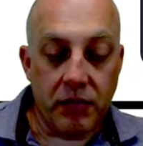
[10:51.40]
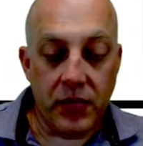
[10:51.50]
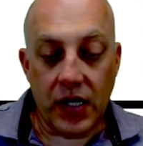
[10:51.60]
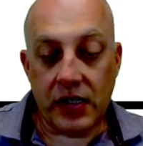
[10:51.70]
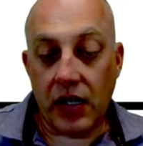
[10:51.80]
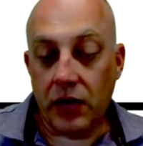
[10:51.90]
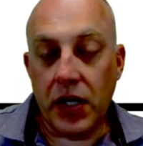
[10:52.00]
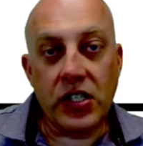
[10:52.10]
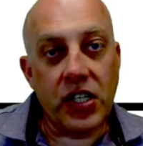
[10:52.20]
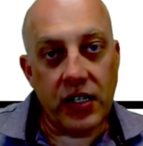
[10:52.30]

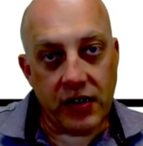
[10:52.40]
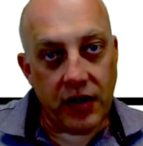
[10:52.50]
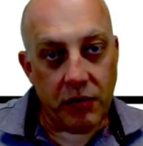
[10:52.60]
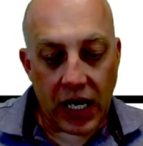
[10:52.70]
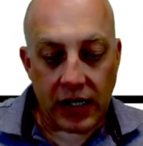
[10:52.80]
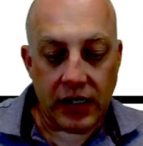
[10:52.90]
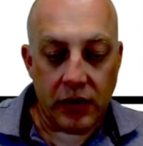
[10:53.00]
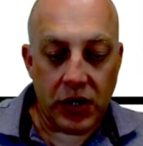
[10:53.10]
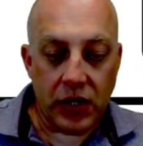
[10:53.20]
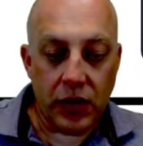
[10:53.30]
acceleration has gone back down
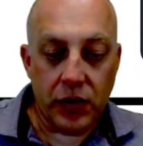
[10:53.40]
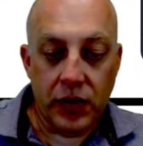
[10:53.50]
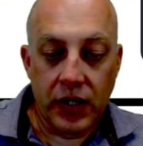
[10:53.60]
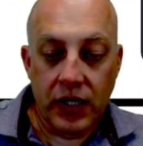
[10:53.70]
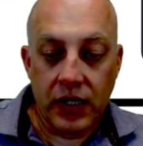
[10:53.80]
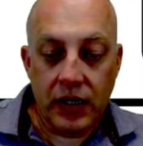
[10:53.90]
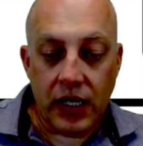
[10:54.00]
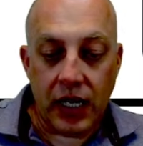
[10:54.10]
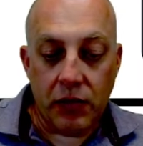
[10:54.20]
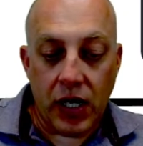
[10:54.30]
below
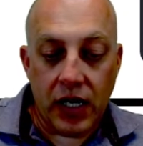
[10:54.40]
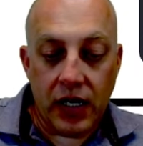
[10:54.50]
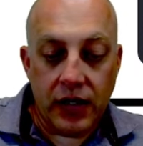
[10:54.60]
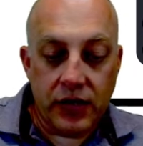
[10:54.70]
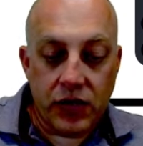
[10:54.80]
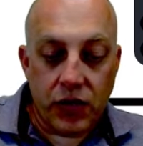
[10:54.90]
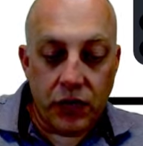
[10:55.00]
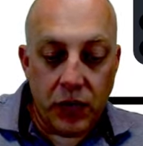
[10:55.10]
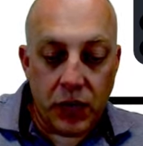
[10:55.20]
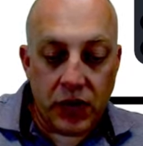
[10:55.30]
ky. So if
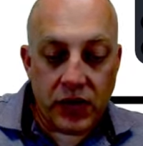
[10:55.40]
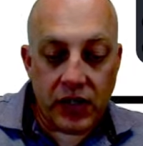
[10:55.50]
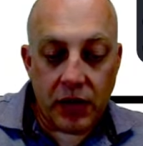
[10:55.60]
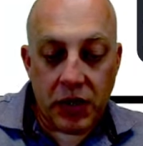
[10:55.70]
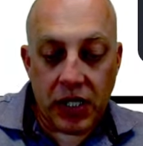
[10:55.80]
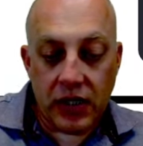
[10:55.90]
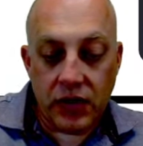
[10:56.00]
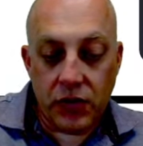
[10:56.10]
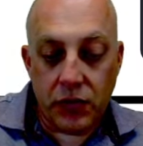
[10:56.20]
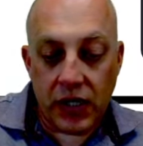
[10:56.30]
you were to come in and
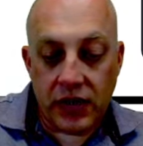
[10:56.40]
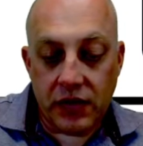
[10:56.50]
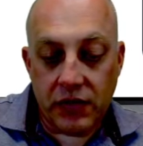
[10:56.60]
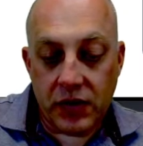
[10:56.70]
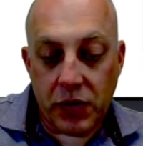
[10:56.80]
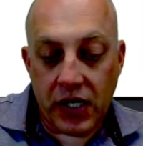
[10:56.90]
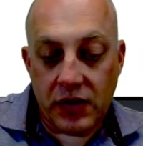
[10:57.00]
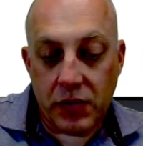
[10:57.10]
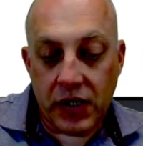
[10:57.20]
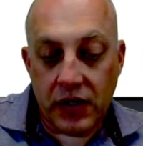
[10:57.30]
do relative
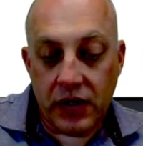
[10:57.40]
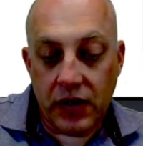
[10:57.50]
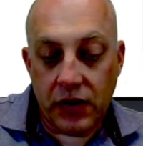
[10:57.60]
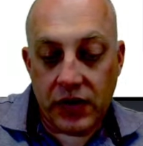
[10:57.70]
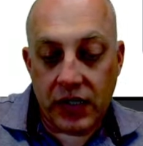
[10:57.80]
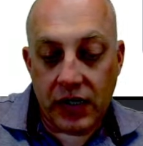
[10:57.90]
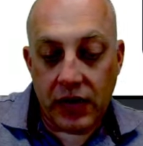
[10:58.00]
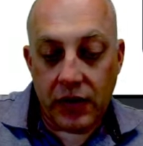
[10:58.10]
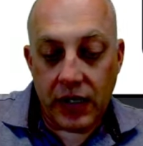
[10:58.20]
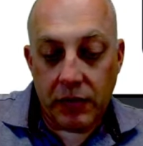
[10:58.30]
displacement, it's going to
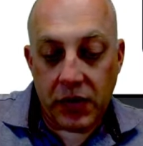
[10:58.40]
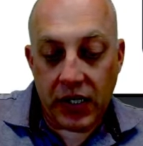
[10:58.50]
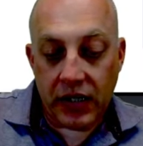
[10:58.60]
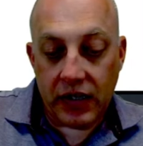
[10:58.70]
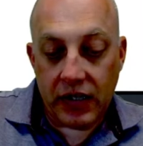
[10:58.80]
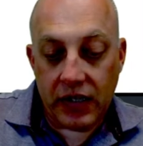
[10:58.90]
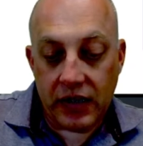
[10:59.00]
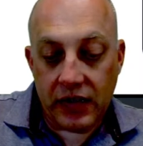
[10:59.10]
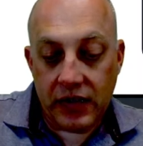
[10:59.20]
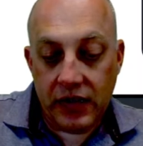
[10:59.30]
go up like
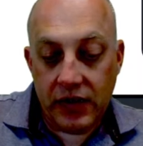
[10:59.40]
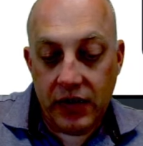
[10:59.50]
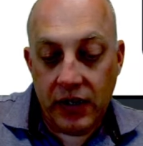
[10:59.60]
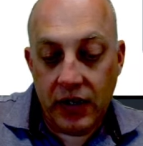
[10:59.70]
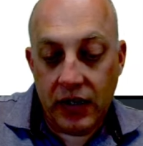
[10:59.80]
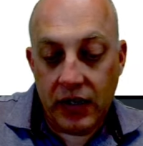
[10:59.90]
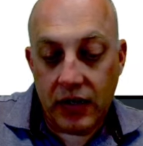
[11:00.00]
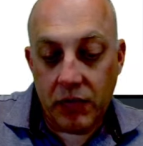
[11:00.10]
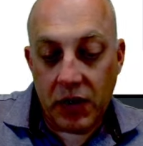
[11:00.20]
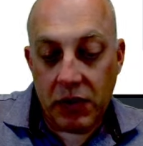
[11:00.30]
this,
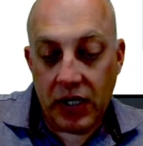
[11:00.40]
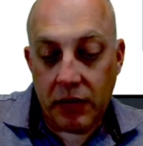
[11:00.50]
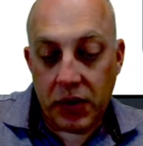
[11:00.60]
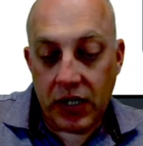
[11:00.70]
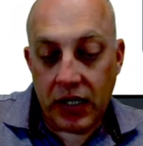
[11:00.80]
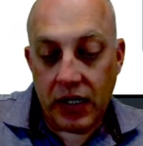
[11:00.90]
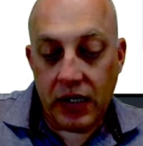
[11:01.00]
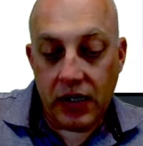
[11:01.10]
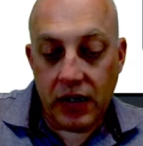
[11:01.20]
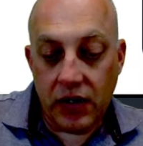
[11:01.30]
then maybe up again,
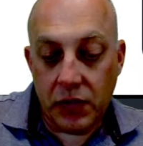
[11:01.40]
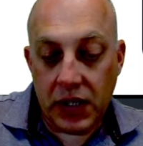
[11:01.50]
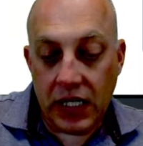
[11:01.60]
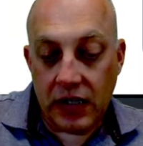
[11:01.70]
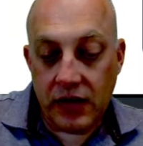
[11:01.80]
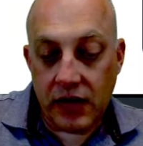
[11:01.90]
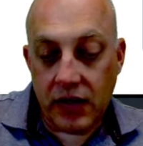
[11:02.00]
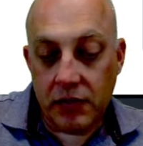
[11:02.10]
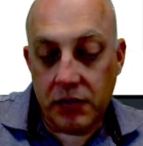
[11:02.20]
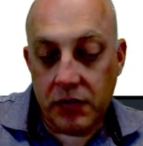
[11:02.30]
and you would get
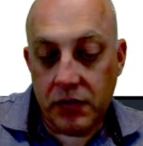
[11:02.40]
some